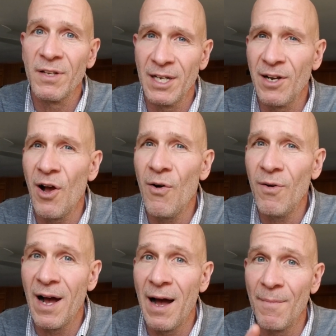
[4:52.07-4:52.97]

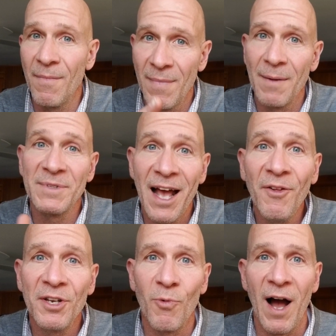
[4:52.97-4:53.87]
I'm
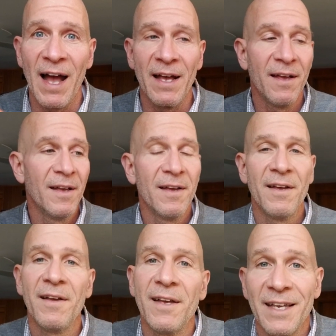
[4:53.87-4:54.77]
telling you why.
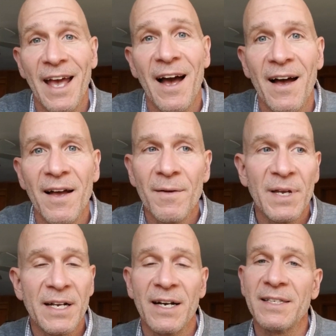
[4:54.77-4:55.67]
Yeah,
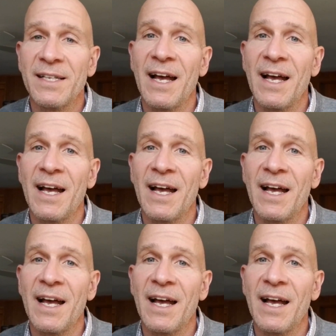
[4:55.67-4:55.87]
because